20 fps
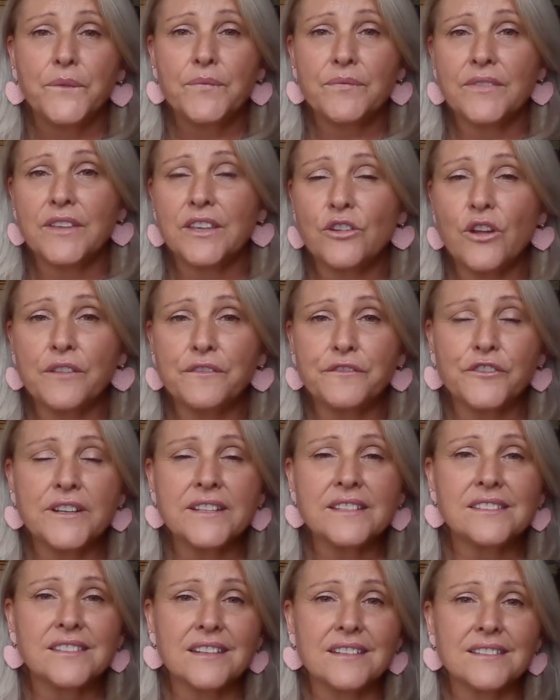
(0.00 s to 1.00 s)
you know, for
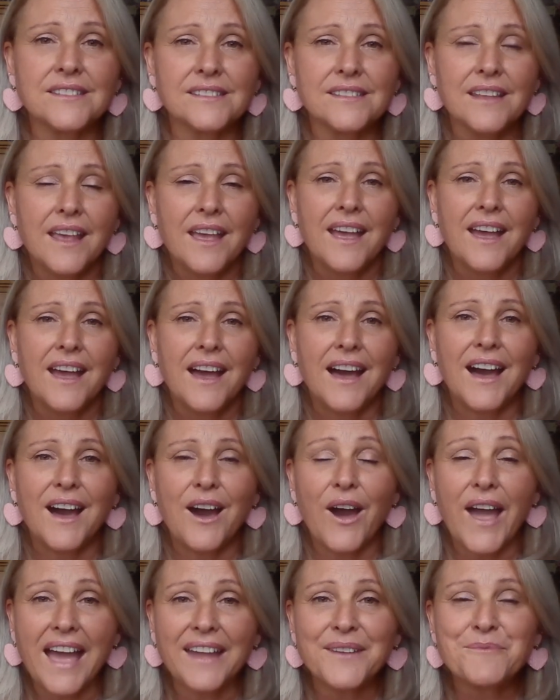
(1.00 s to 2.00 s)
instance,
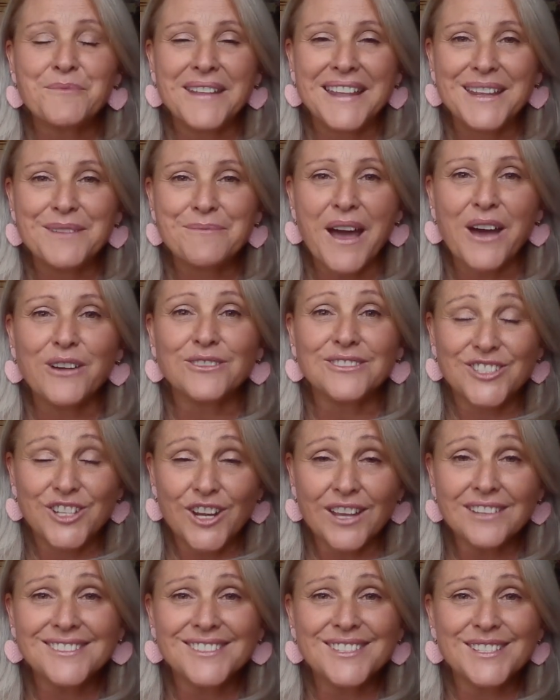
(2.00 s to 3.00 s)
I had an email
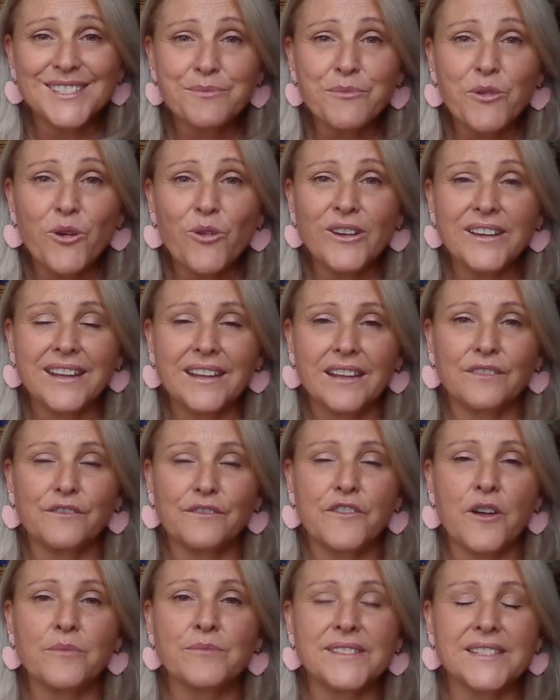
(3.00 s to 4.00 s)
just this morning
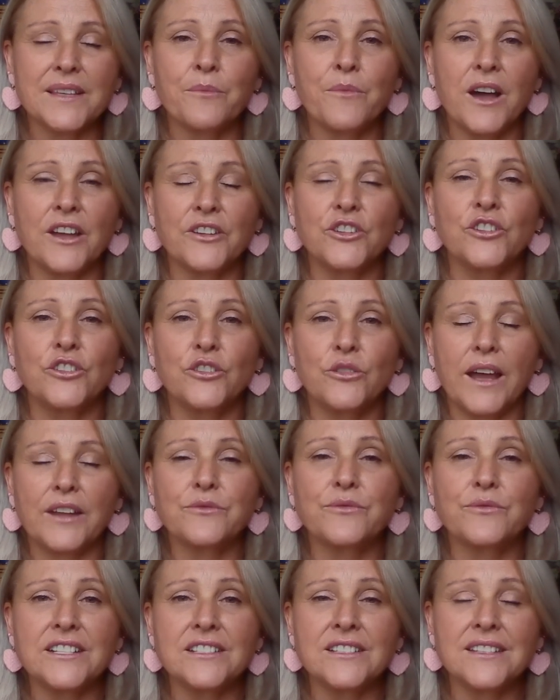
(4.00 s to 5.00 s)
from someone who
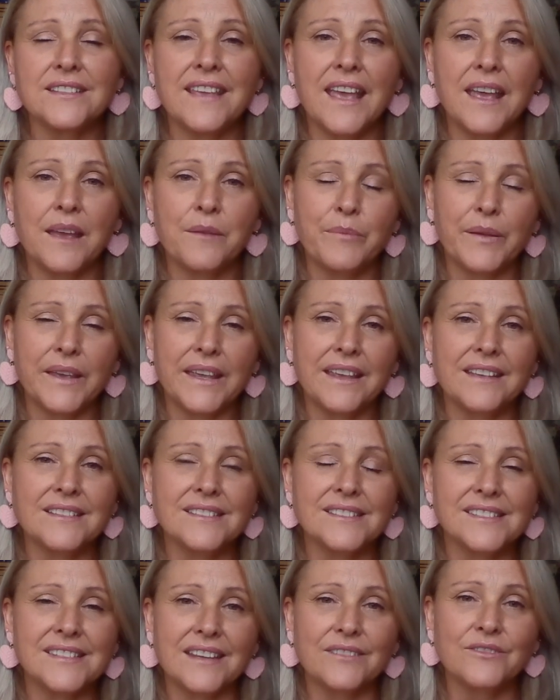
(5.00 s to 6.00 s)
had written to their MP
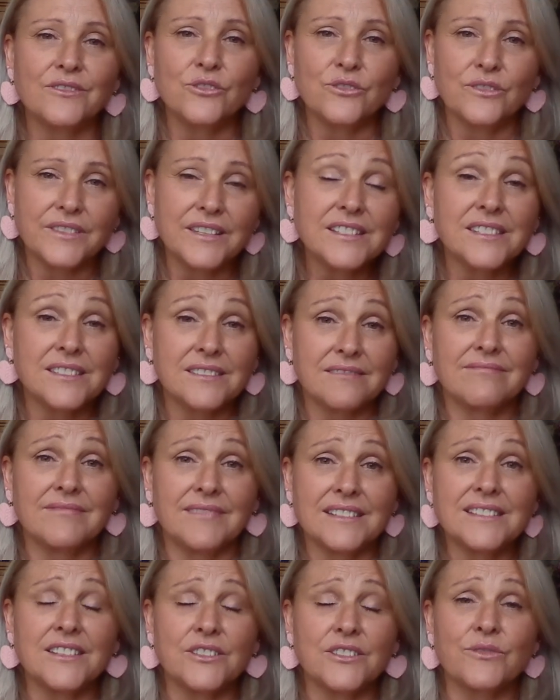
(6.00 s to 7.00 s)
and said, look, this
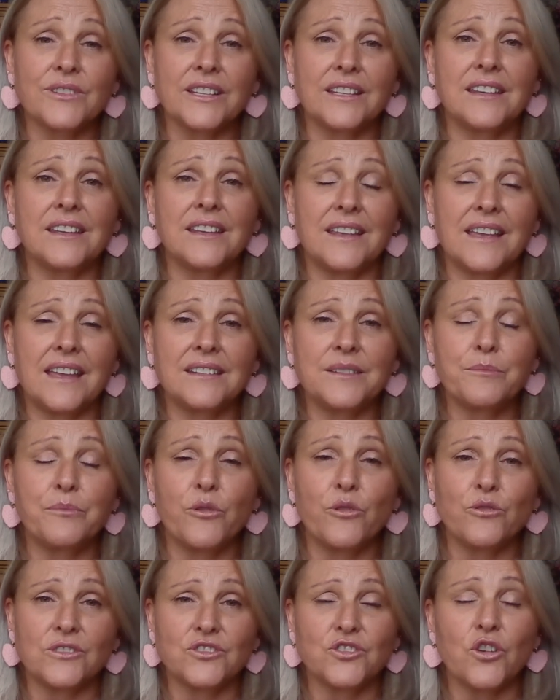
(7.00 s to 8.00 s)
is really an
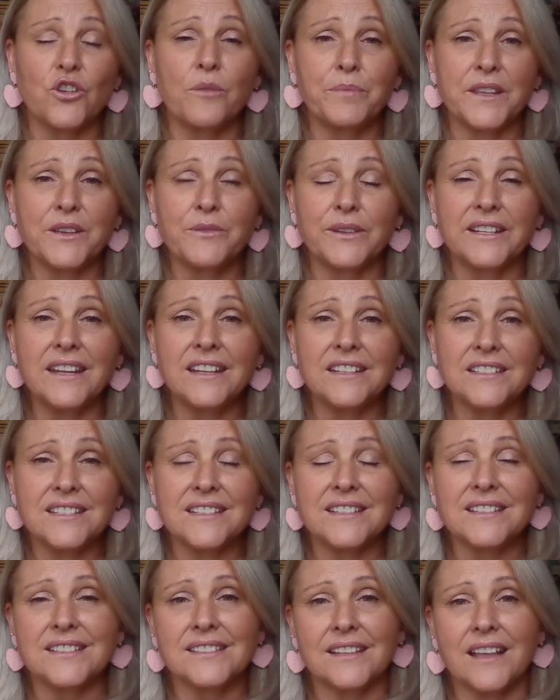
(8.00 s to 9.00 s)
important topic we need to
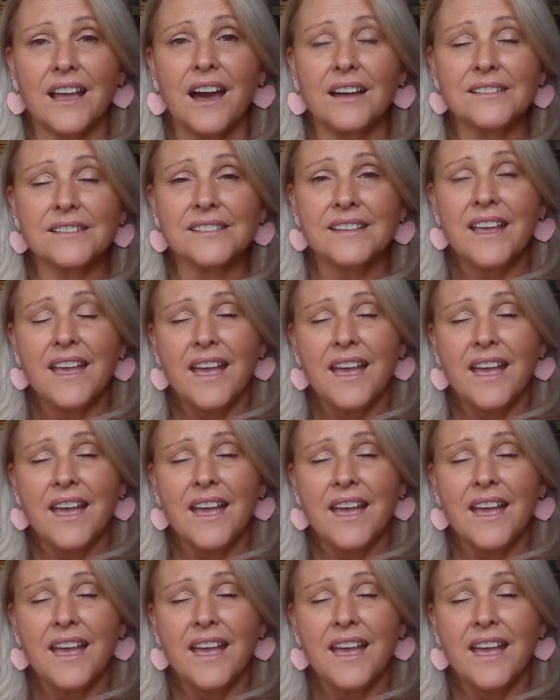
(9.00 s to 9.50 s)
discuss.